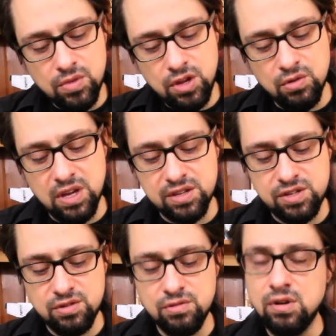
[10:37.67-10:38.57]
you get
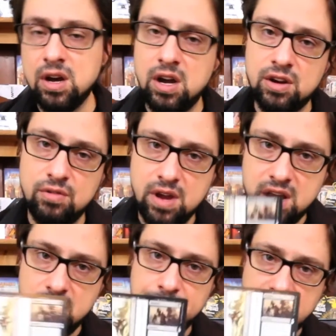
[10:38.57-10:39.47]
to
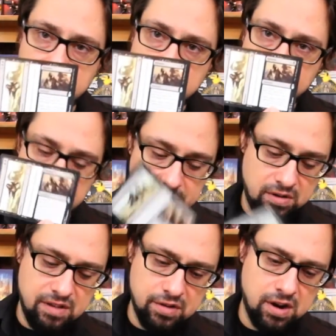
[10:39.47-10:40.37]
create a body from the
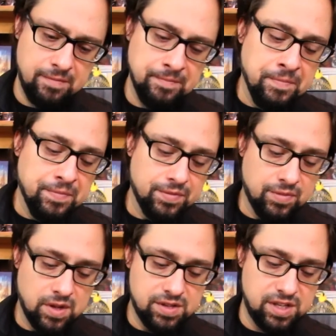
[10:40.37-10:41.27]
graveyard.
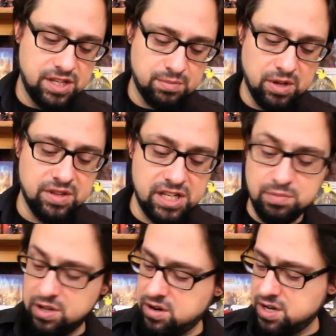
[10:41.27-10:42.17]
So these
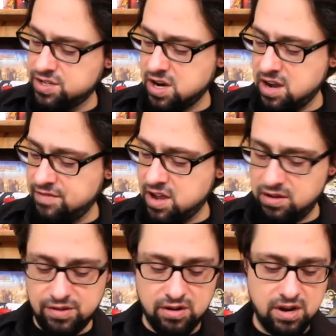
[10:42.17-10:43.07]
split cards are high
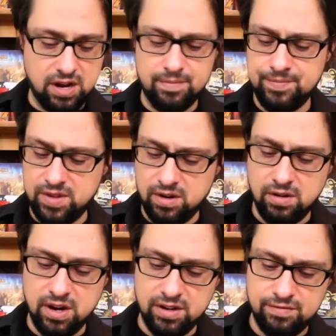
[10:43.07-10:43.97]
value. They're great. They're
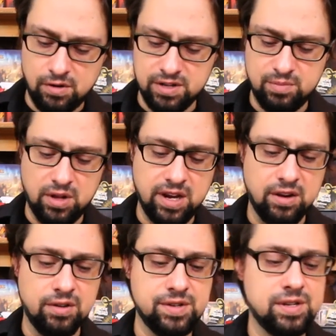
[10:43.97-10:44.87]
great as far as play
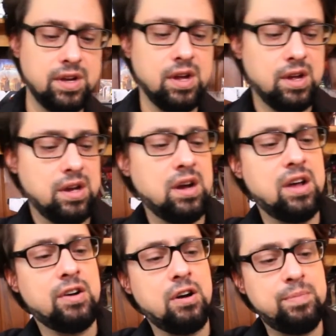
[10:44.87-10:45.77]
goes.
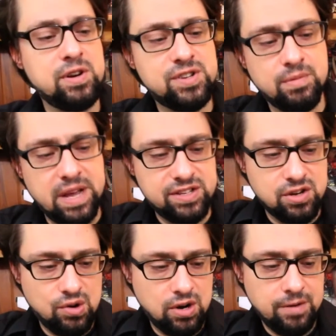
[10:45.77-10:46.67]
The Heartpiercer
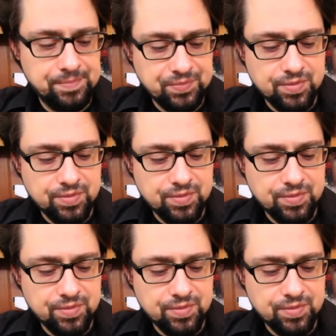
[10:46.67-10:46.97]
Manticore.